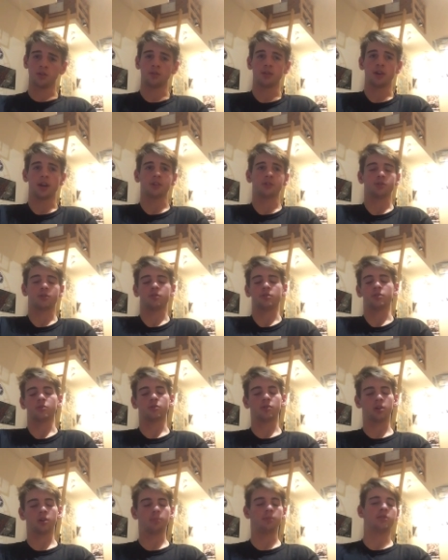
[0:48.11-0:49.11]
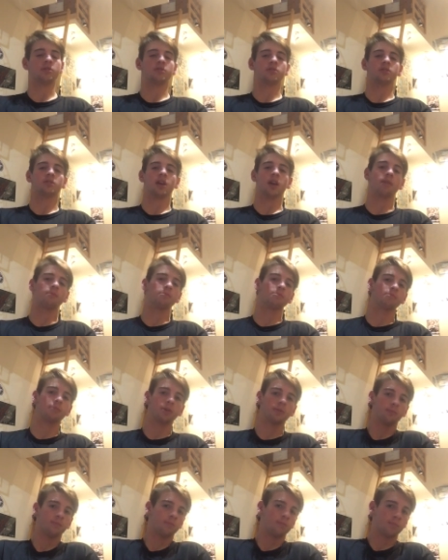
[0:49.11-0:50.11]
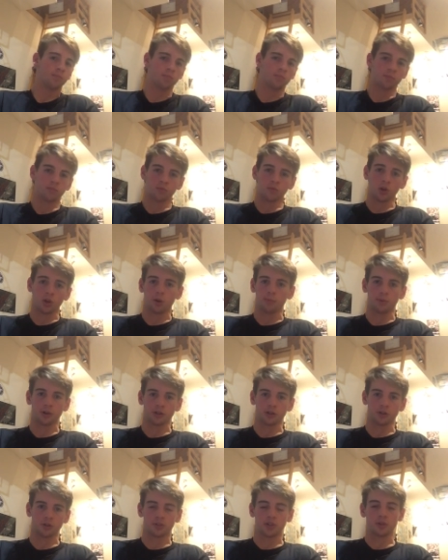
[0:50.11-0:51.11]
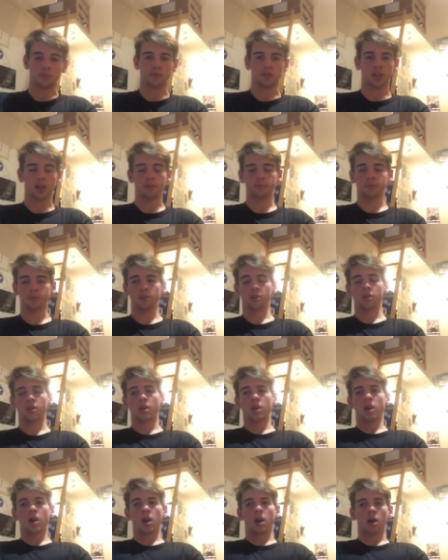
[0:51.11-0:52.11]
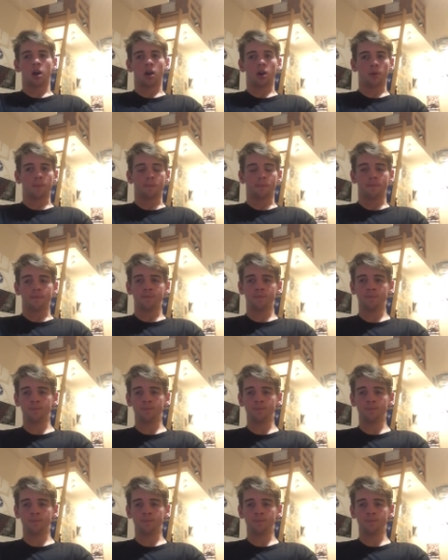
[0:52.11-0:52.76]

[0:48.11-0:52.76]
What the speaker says: Not just the Trailblazers games, but a bunch of teams' games. Um,